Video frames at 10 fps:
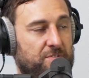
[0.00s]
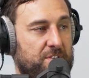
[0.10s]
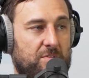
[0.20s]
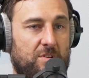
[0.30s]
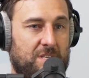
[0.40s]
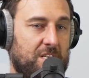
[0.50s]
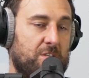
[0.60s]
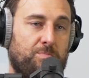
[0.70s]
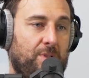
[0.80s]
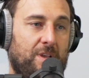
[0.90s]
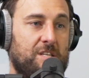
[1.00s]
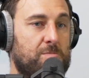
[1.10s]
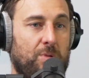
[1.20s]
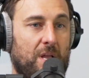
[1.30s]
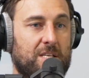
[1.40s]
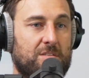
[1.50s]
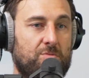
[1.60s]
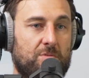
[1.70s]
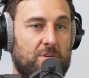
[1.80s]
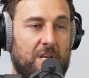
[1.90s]
because he just plays
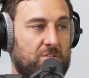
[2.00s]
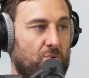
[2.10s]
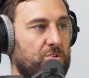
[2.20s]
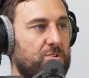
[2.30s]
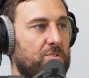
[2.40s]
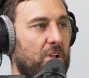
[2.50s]
to exhaustion.